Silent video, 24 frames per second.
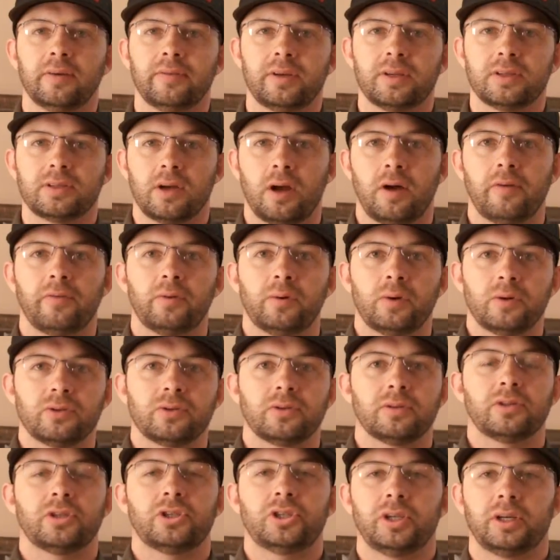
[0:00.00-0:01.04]
of it, is oven
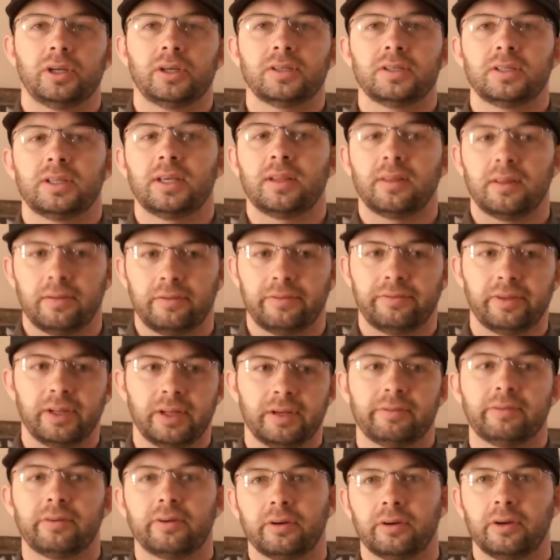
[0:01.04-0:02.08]
roasting the chickens, getting the
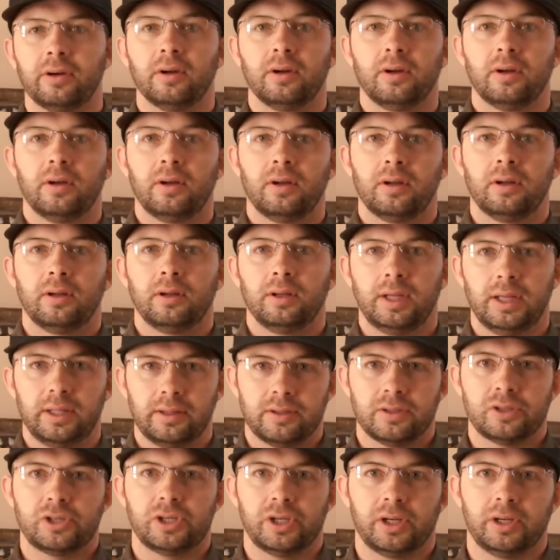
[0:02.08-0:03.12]
flavor
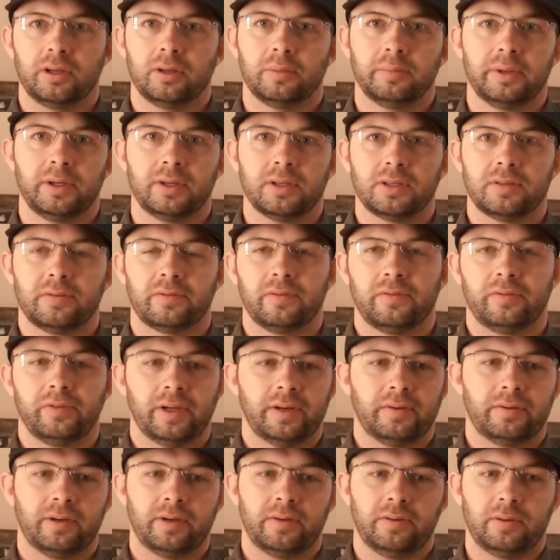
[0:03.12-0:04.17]
into the chicken. Because if
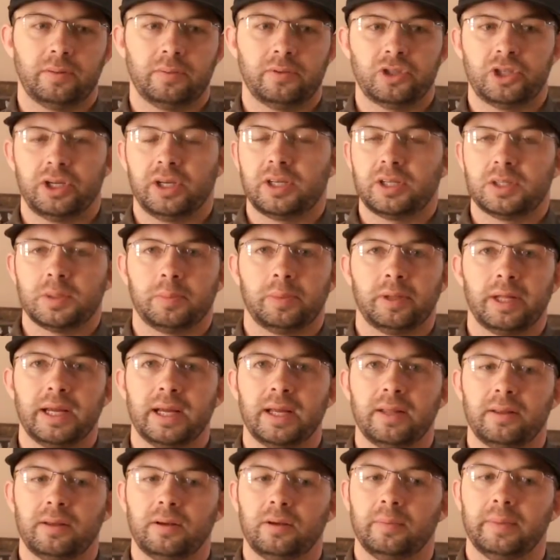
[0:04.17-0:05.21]
the chicken's
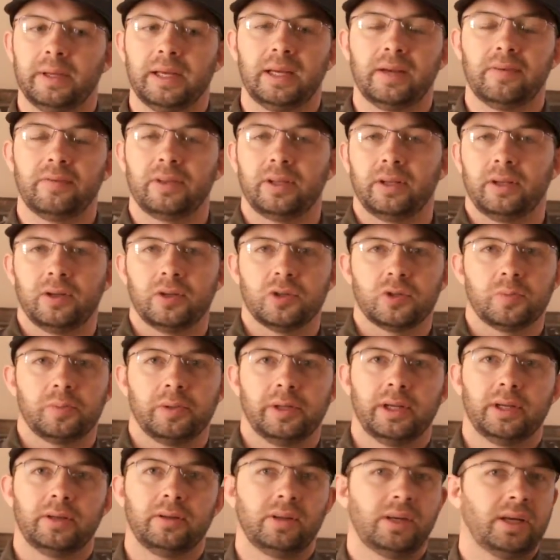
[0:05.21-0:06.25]
bland, then it'll make everything else
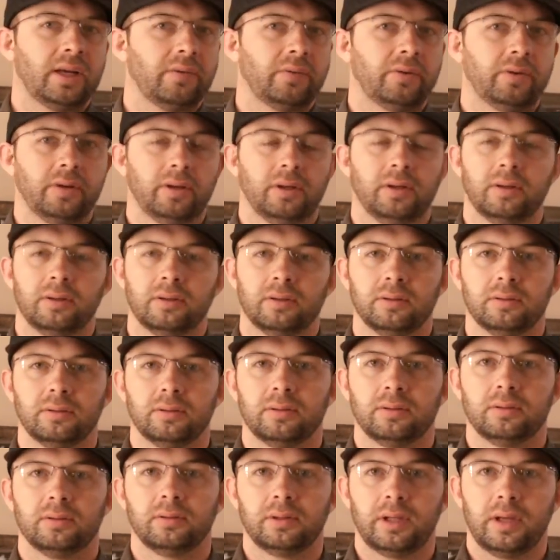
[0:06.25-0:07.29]
bland. You can't really
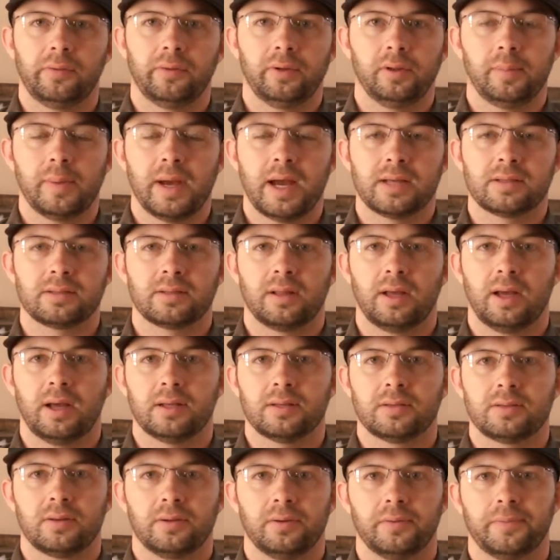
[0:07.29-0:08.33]
mask
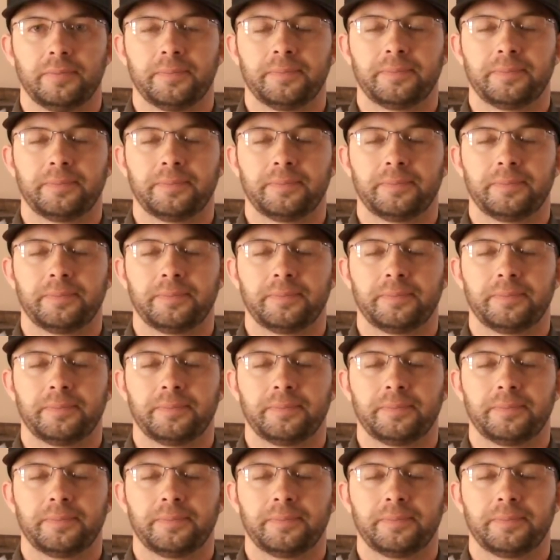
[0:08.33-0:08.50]
that. So.